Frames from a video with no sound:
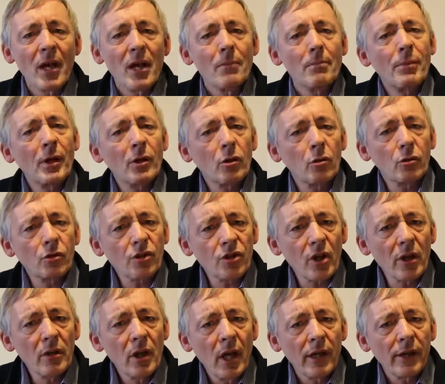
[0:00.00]
But
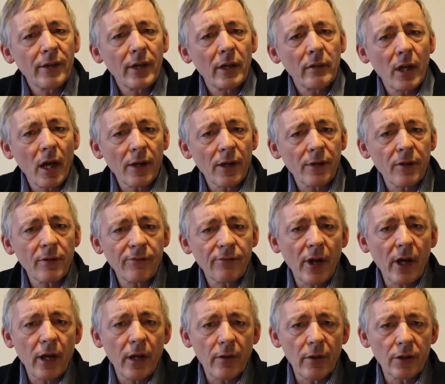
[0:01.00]
also there are other
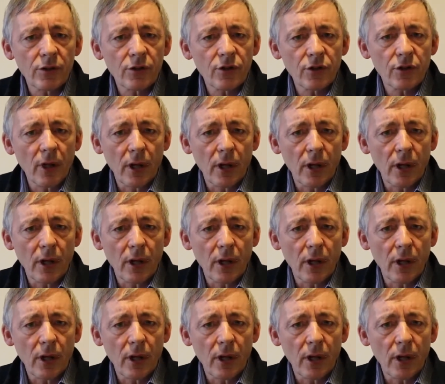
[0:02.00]
various